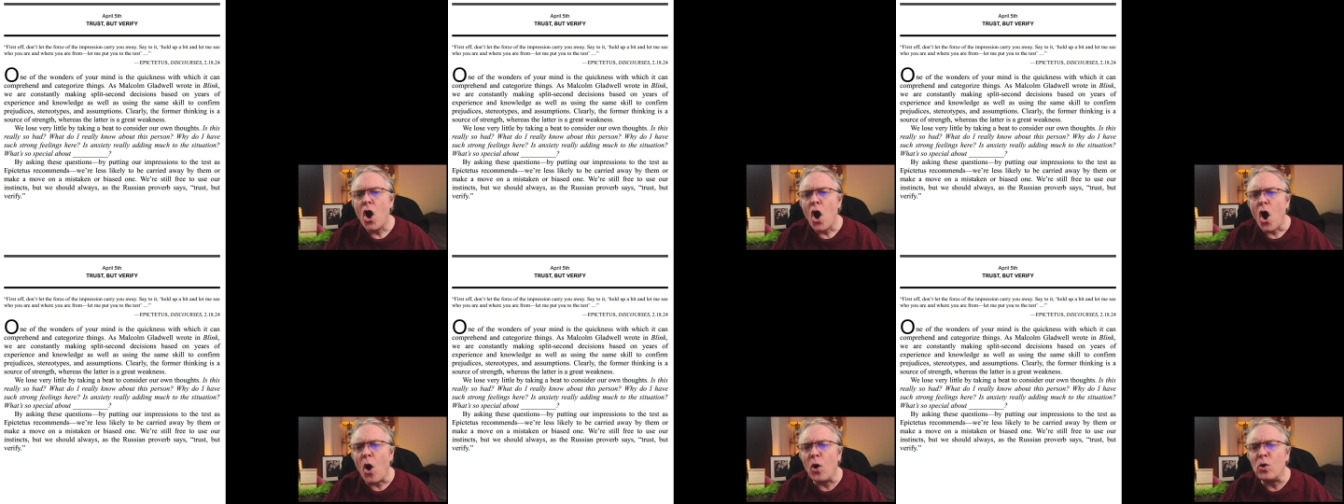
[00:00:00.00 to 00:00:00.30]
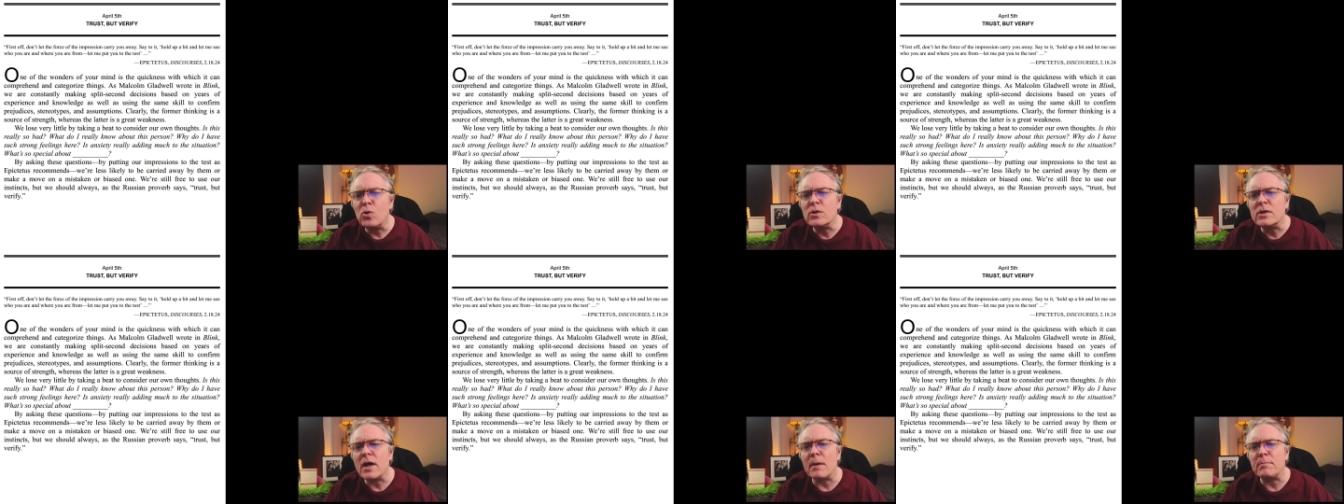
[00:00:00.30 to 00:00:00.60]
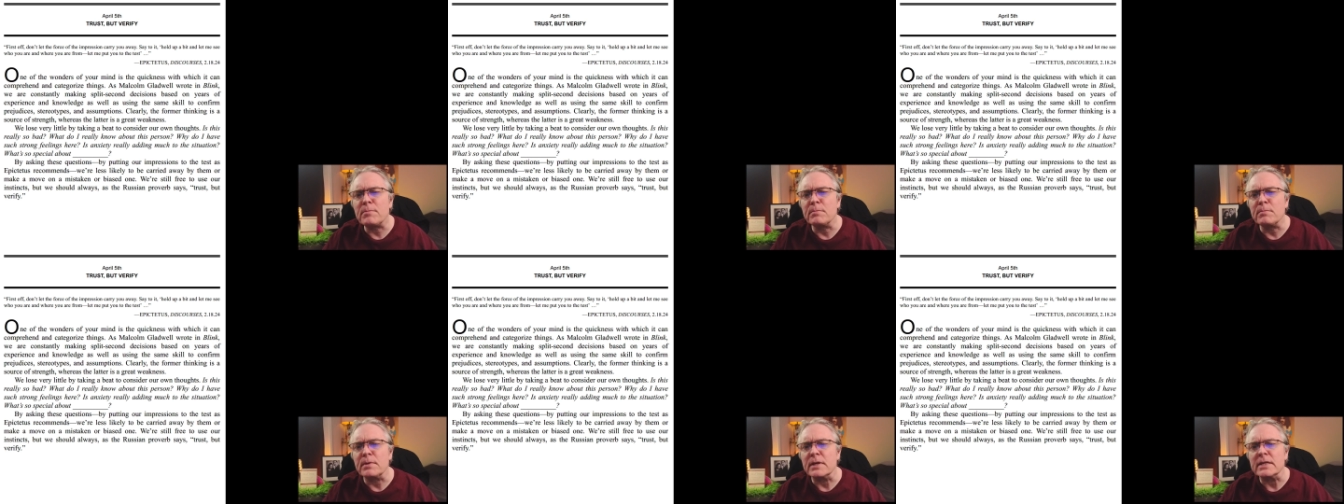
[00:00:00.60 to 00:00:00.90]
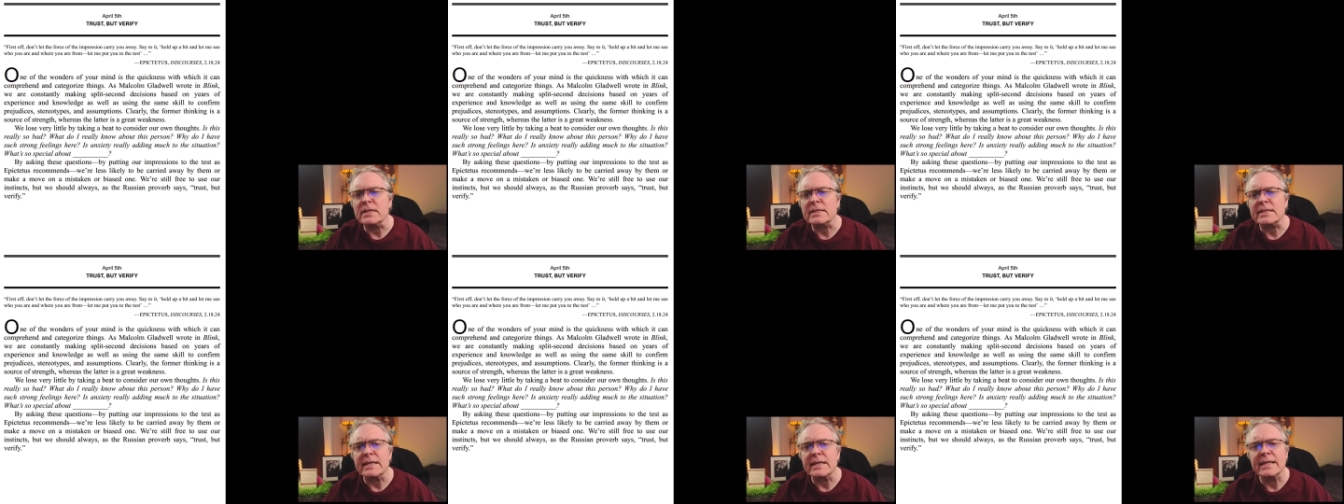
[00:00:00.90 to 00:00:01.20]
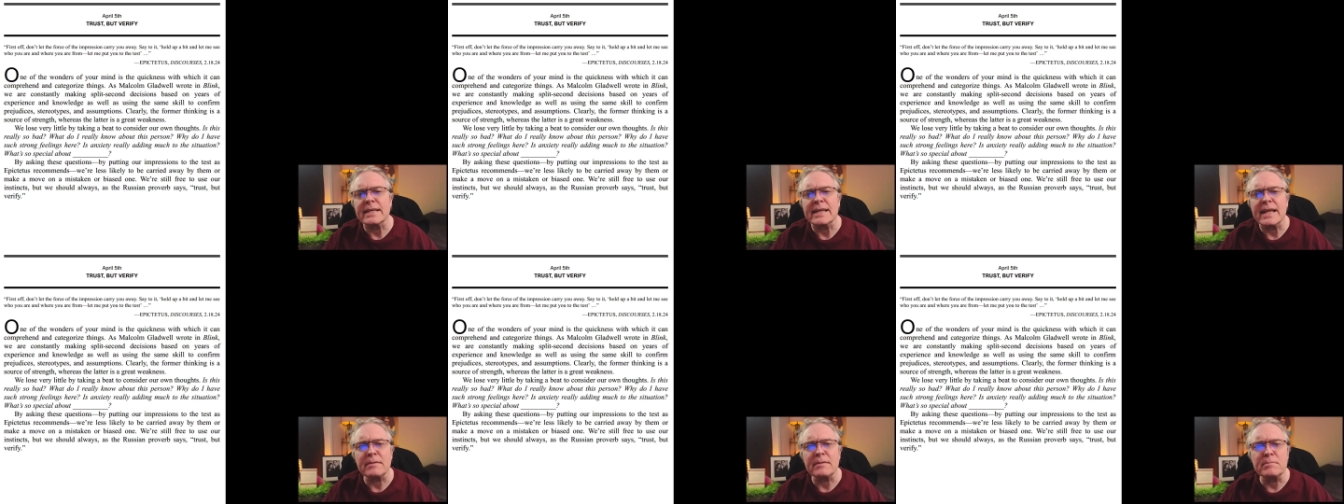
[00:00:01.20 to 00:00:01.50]
Hold up a bit
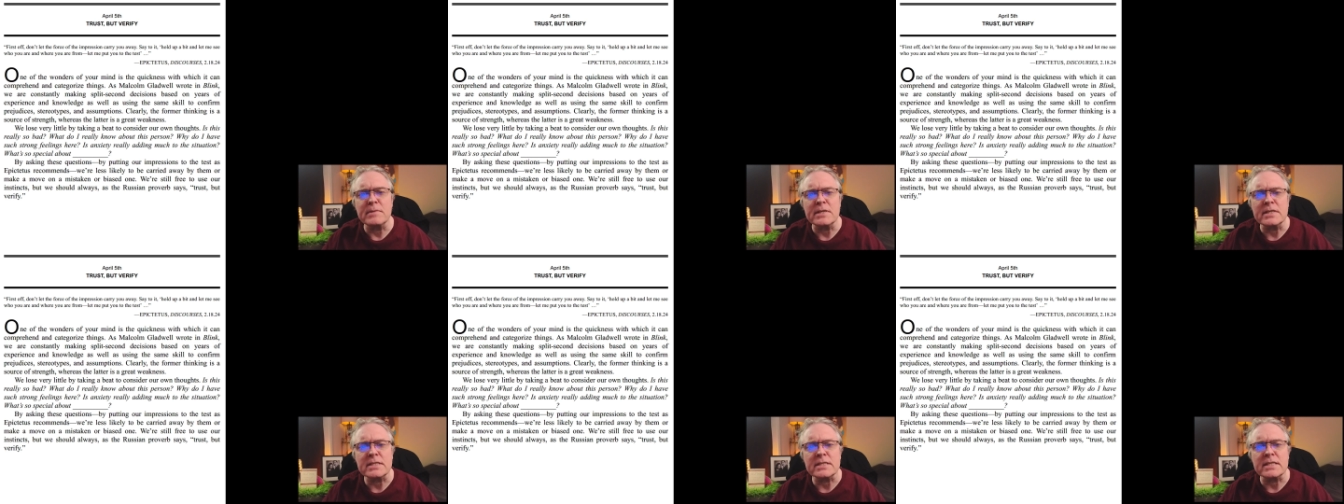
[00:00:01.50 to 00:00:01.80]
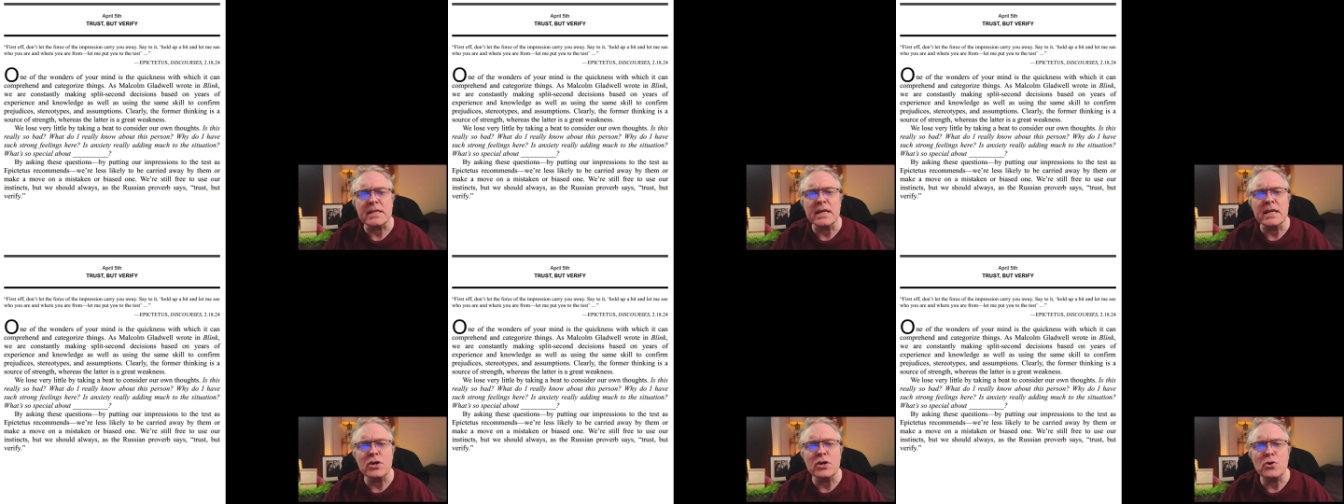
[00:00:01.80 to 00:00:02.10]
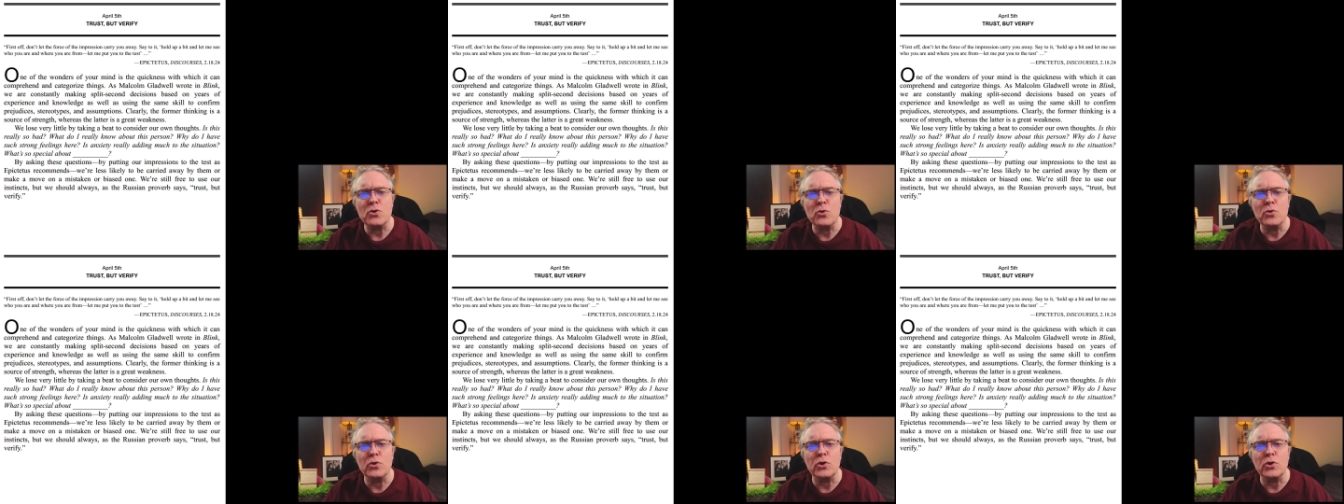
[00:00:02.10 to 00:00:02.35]
and let me see who